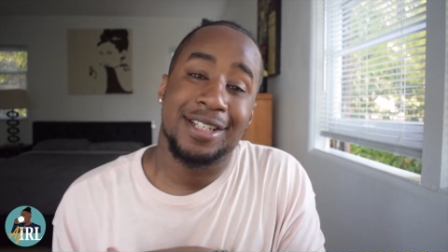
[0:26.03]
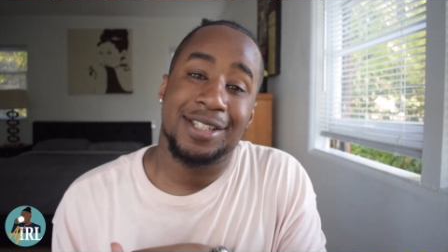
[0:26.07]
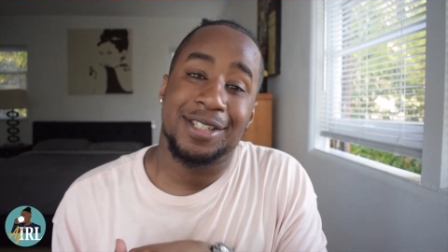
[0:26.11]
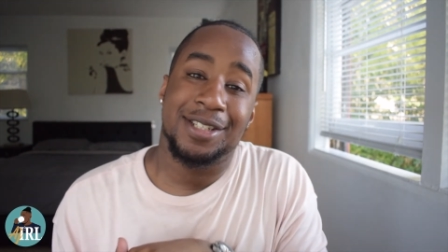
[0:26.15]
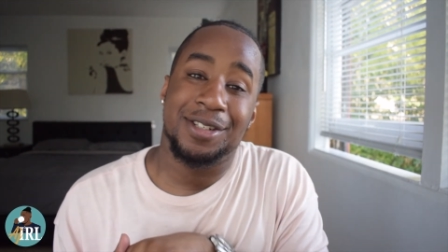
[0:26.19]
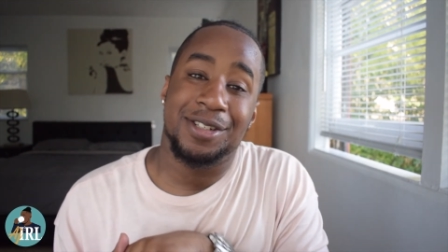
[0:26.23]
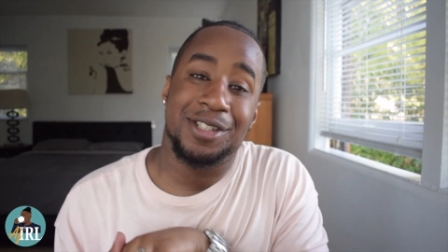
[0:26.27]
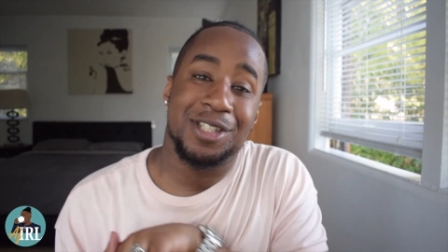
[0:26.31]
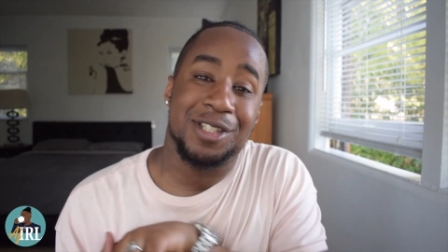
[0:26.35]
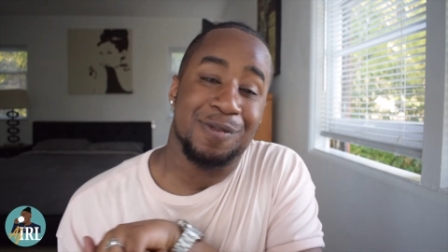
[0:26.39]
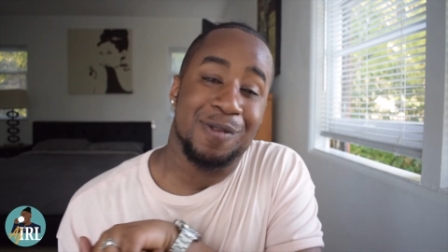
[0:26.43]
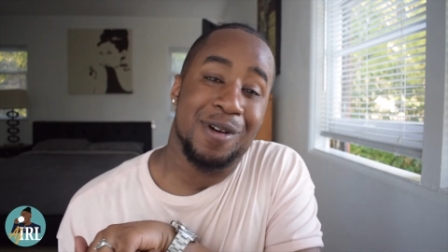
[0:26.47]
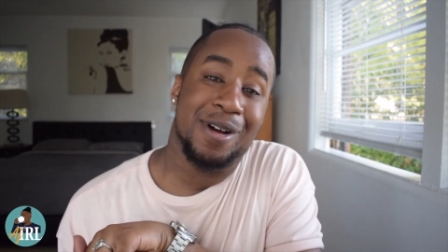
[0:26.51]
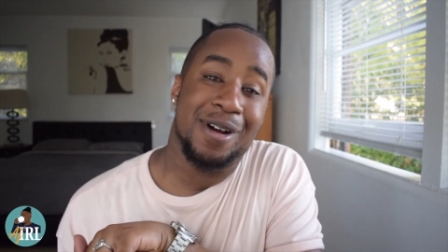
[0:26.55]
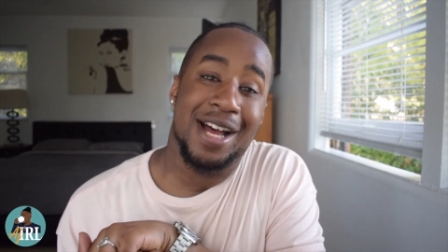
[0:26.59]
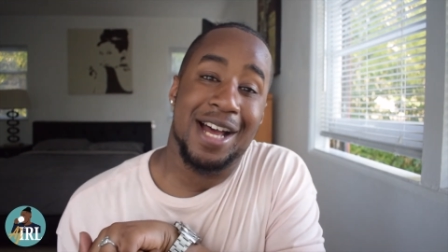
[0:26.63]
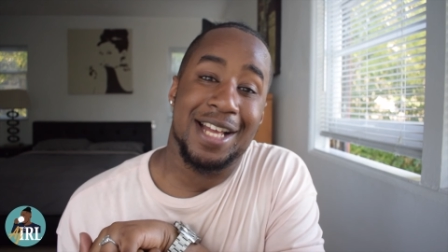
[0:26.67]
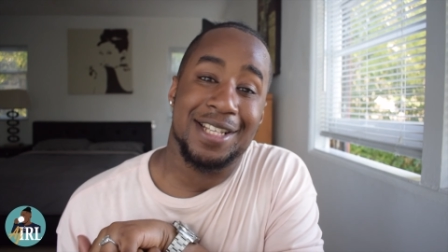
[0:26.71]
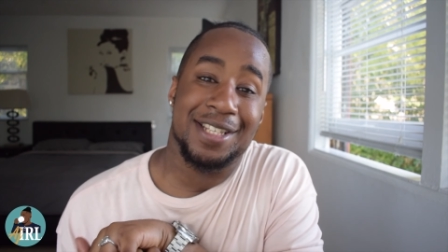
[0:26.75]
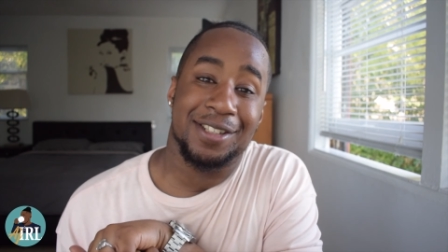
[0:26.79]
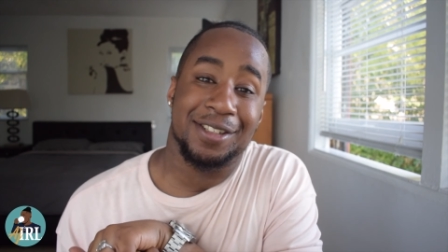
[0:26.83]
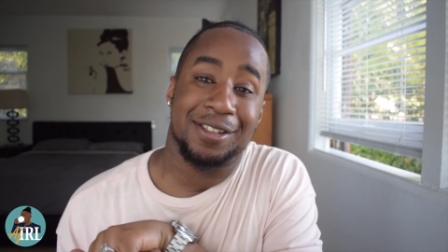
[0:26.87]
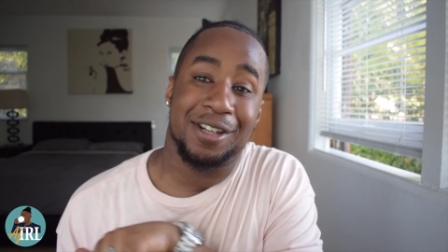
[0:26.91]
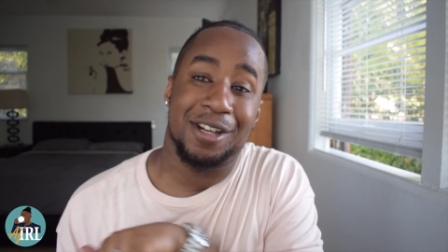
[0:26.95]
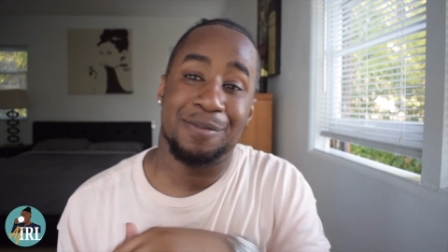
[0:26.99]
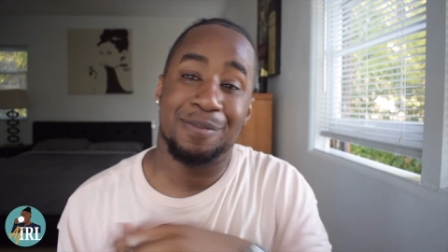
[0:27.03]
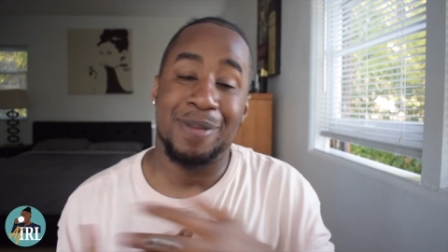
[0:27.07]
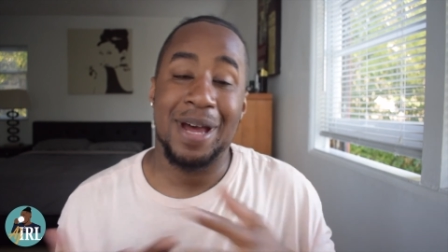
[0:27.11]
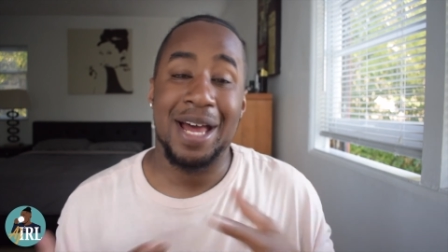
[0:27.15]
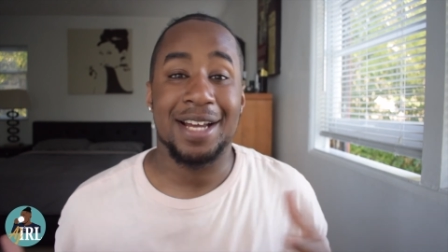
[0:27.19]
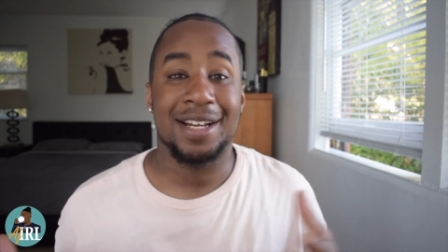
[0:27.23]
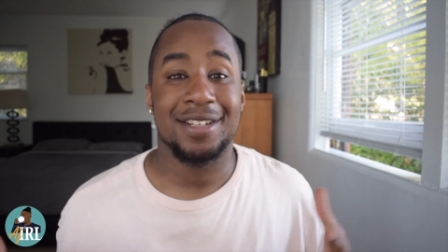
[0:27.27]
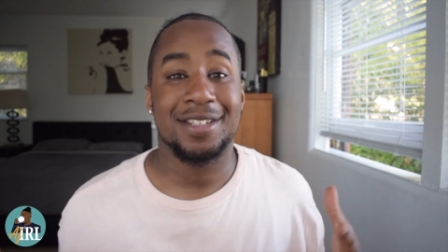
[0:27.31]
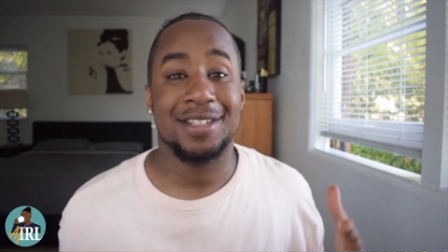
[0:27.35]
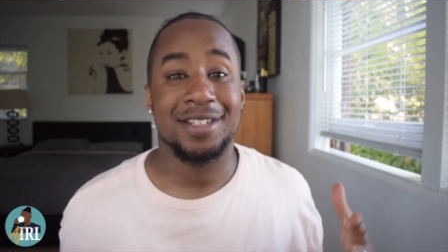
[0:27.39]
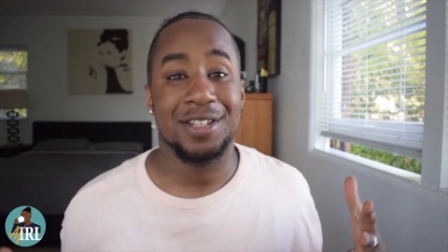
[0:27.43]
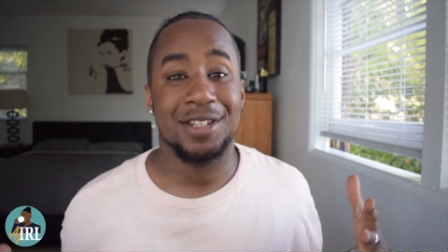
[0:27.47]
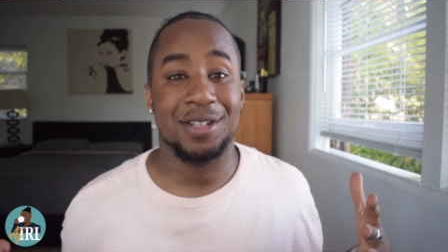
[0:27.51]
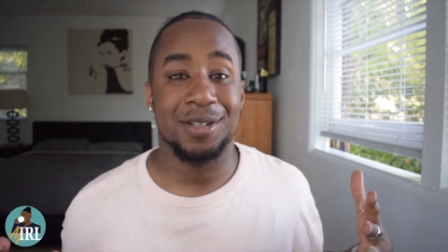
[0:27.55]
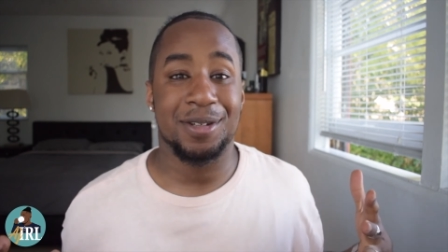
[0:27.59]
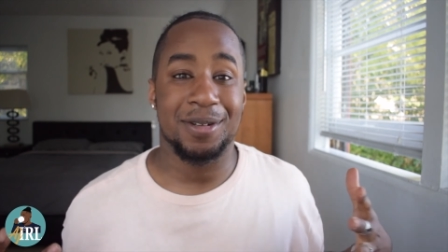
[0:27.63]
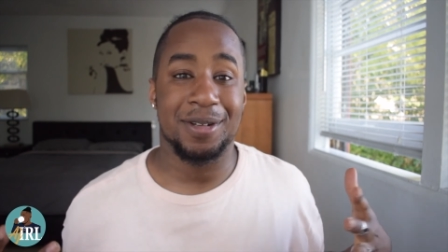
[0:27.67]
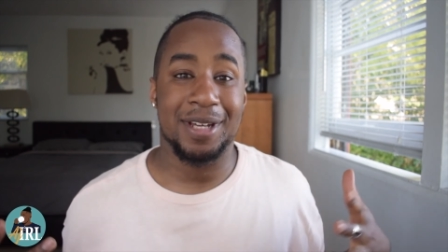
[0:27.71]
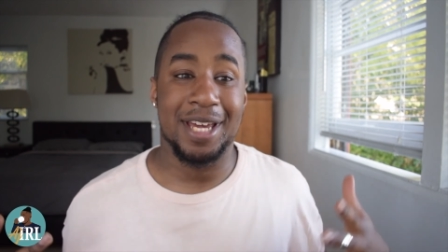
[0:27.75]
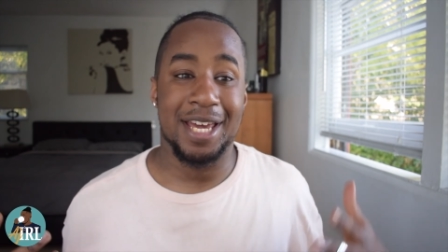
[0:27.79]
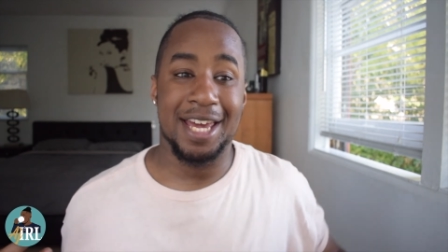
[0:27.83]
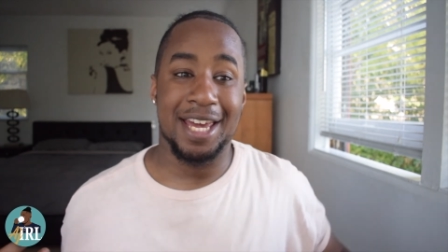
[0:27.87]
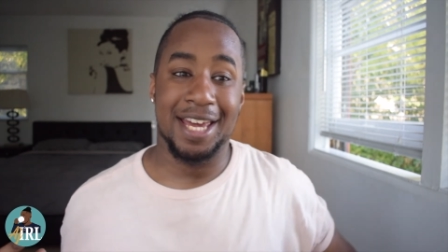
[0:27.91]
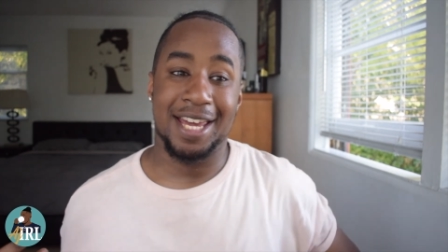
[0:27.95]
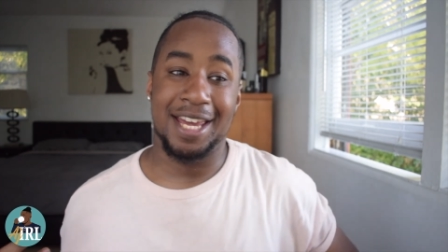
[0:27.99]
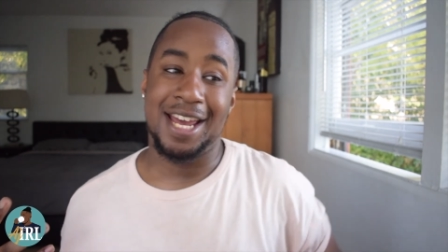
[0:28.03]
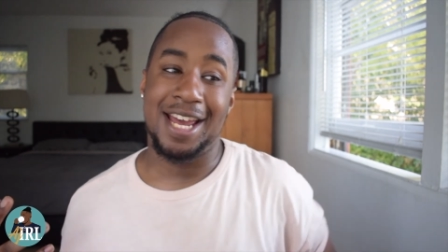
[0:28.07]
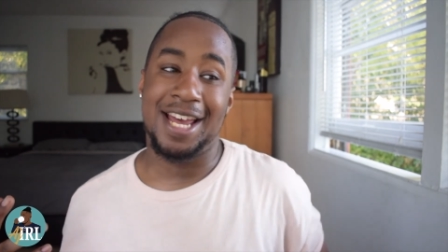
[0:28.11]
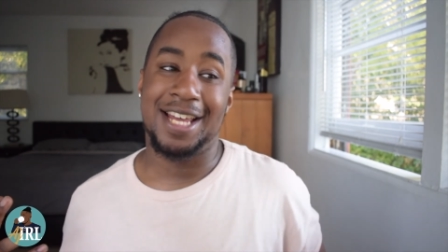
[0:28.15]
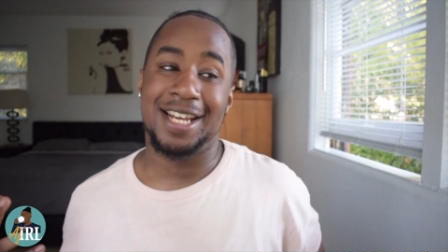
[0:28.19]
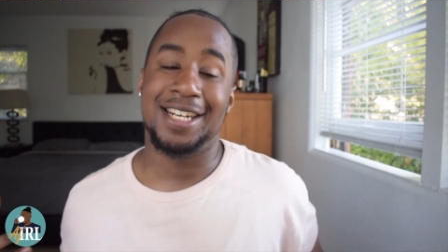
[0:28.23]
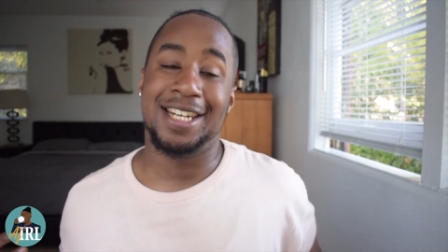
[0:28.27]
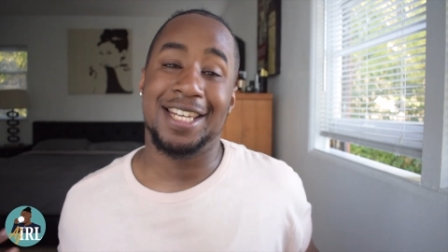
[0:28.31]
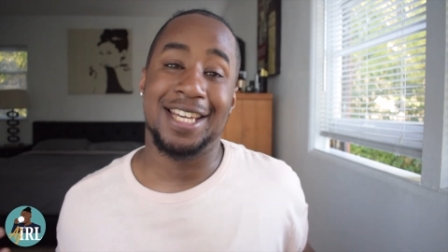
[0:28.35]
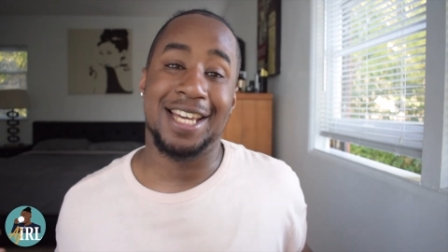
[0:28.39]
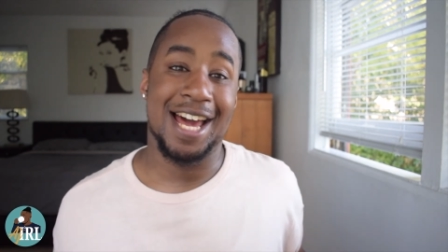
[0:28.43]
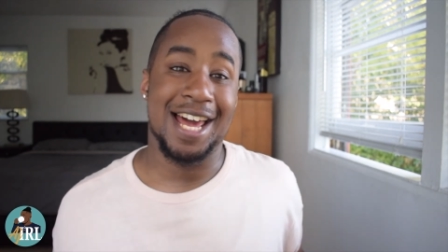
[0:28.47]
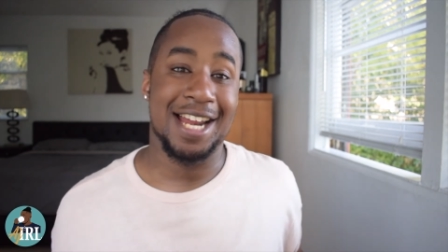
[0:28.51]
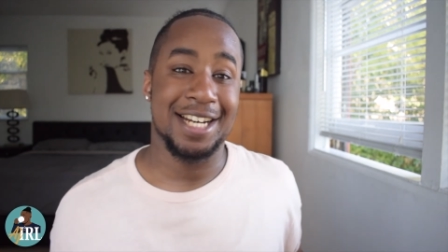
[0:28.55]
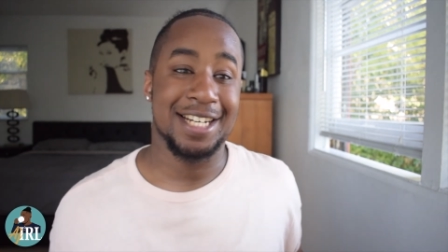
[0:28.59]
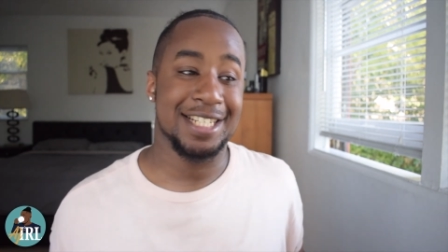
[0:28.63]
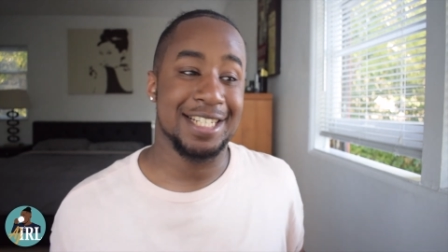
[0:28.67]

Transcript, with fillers: So Jamal had to go back to the UK and he kind